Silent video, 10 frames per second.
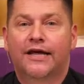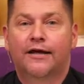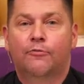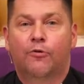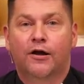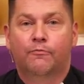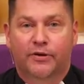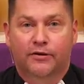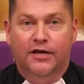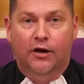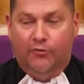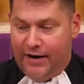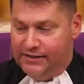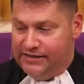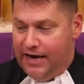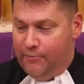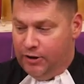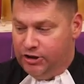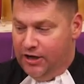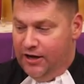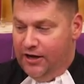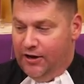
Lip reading: need when building a great sandwich?